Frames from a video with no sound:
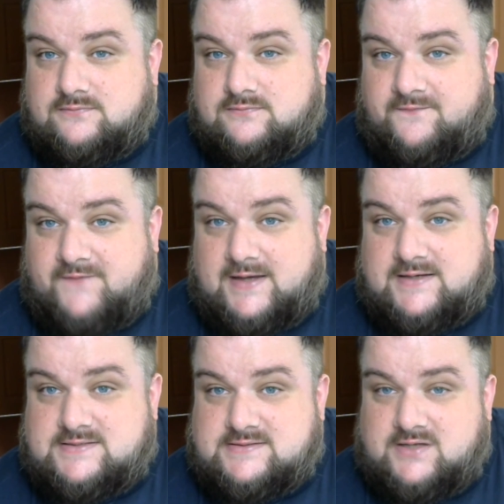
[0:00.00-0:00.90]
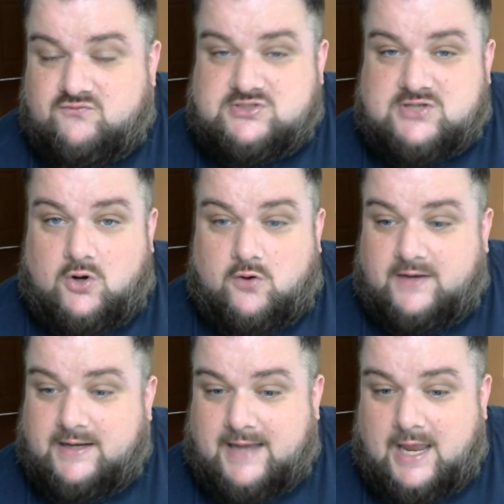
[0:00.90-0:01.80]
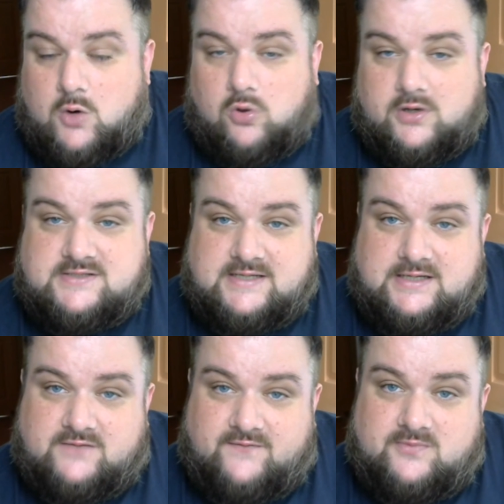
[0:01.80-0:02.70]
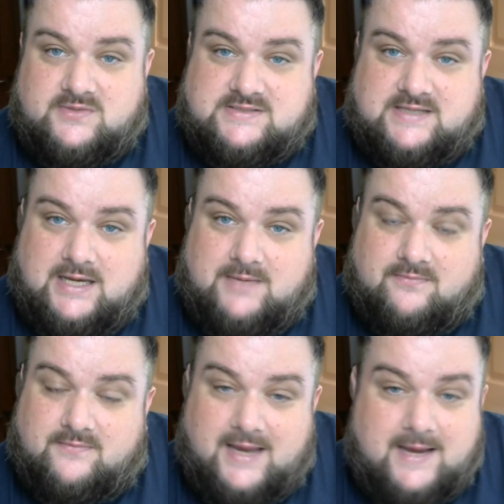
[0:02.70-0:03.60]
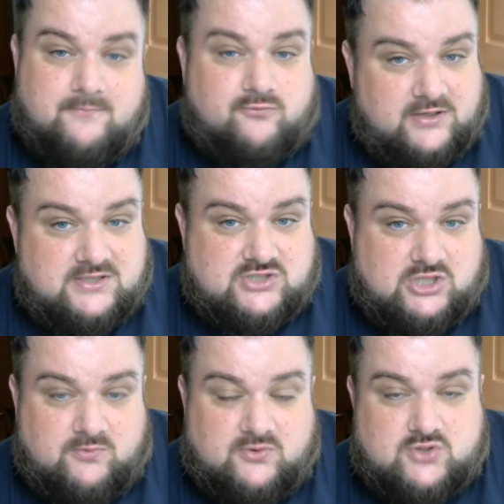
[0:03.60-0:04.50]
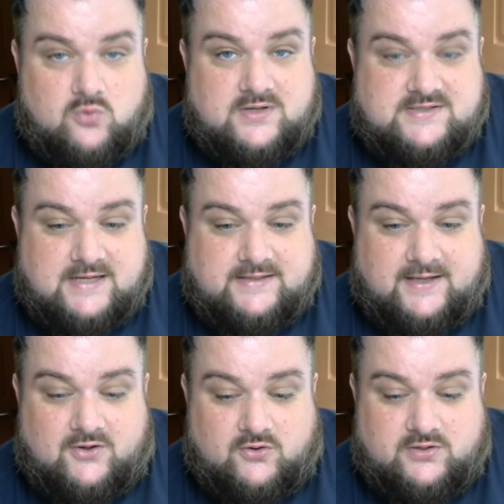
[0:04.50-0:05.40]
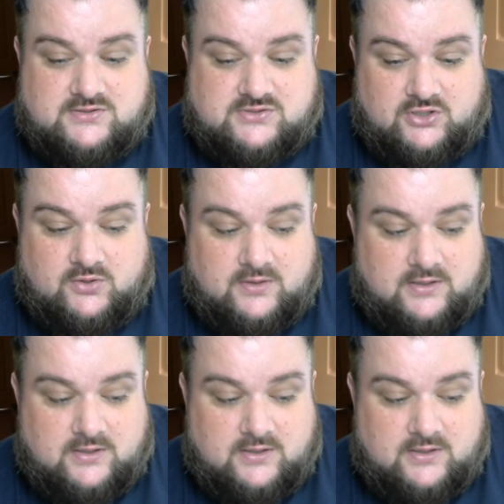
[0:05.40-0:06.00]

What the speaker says: fixed and resolved and get a quality development team in pretty soon, because I want to see Dead Island 2.